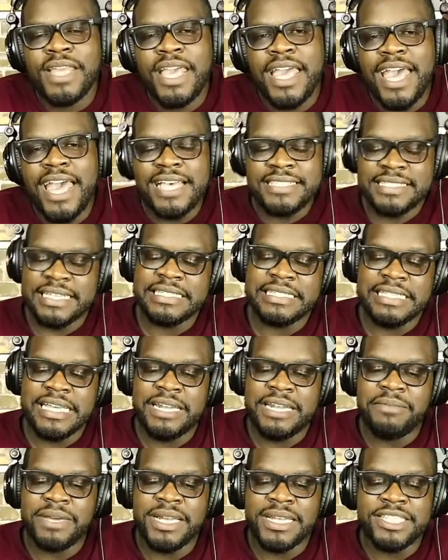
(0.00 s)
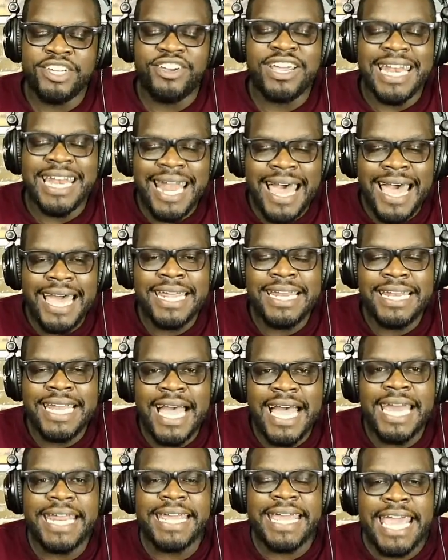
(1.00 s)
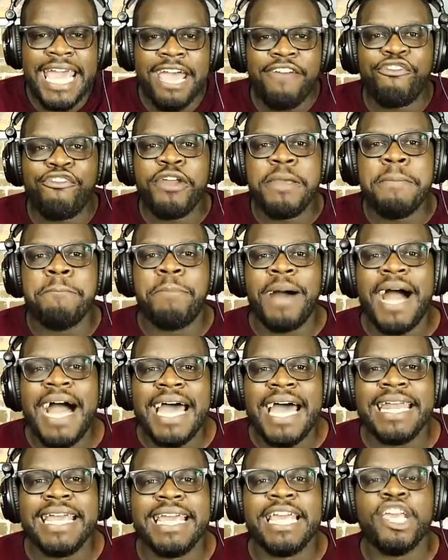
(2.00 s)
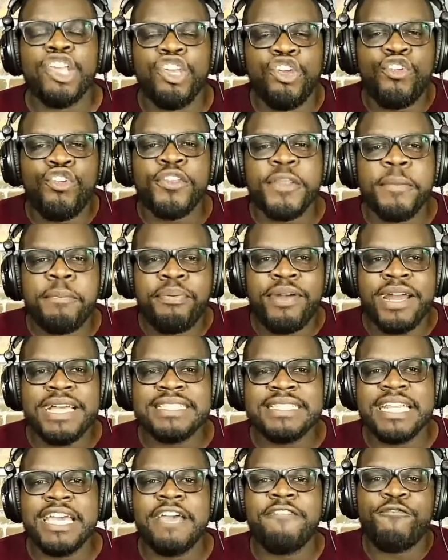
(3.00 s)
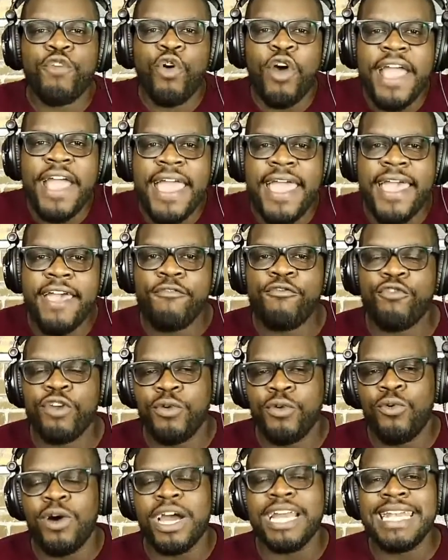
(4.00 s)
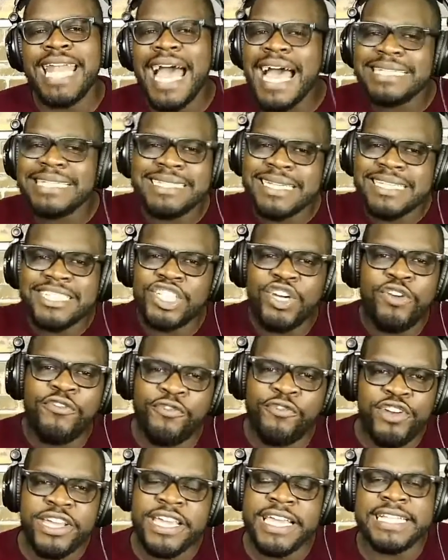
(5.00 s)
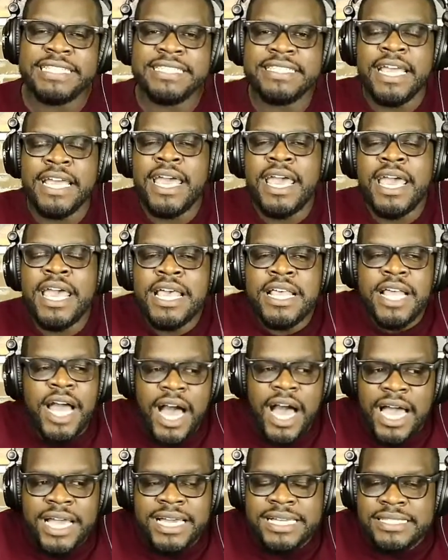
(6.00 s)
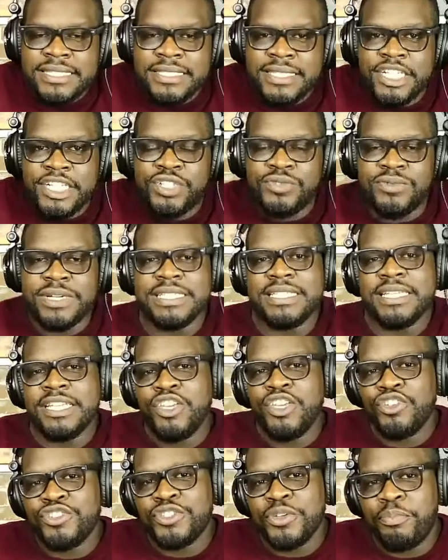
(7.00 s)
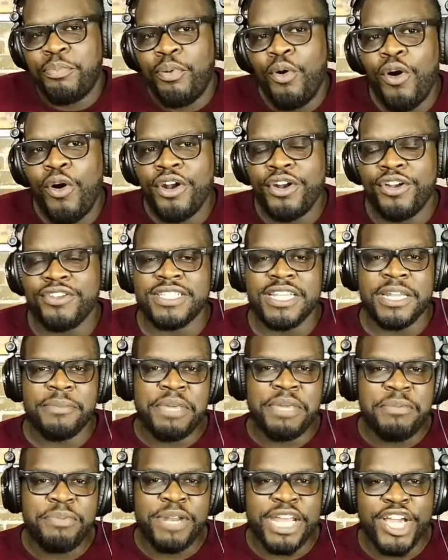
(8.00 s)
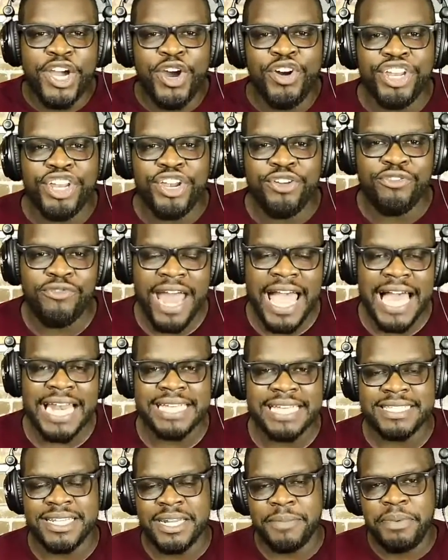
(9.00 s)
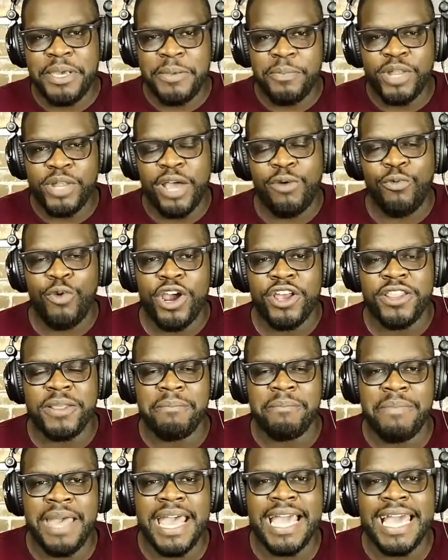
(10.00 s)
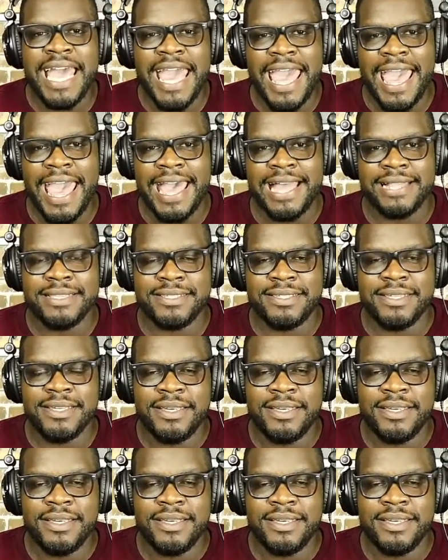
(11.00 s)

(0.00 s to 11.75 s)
As they say in the military, lottie-dottie, everybody. You're the president for everyone, not just your freaking constituents and your supporters and the people that go to your rallies and the people that wear the mega hats.